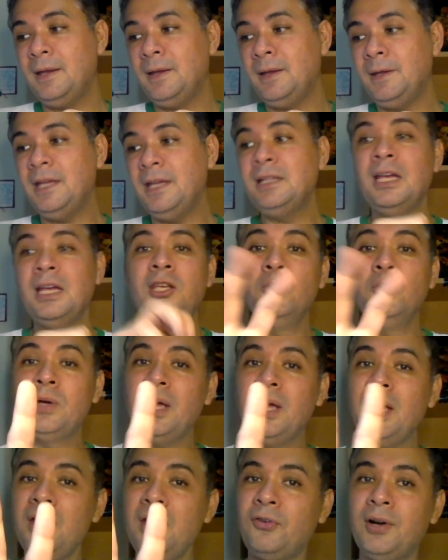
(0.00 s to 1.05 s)
in the
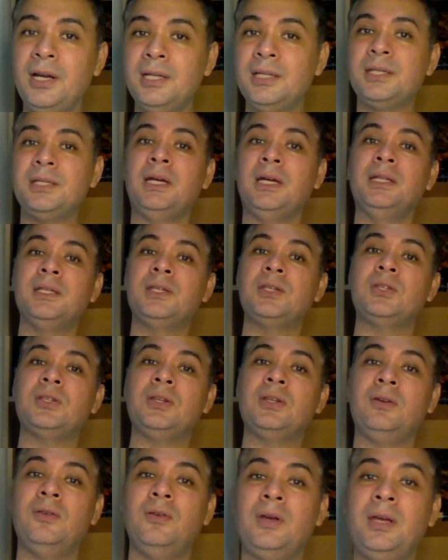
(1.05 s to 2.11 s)
UK, for
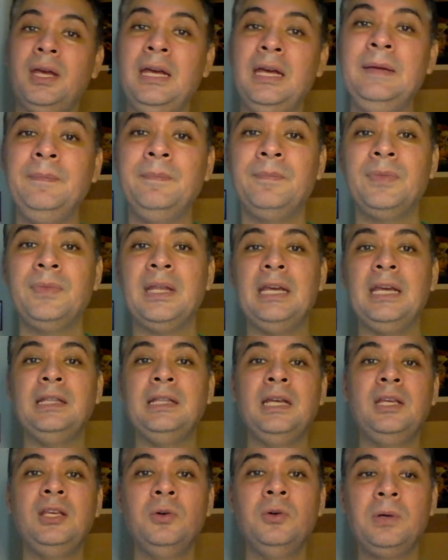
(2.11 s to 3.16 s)
instance, okay, in
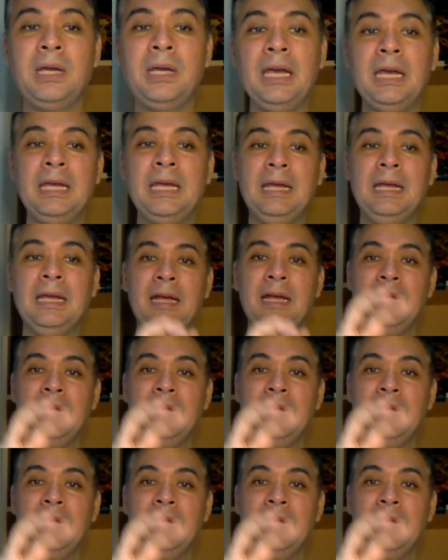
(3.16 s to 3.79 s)
the UK,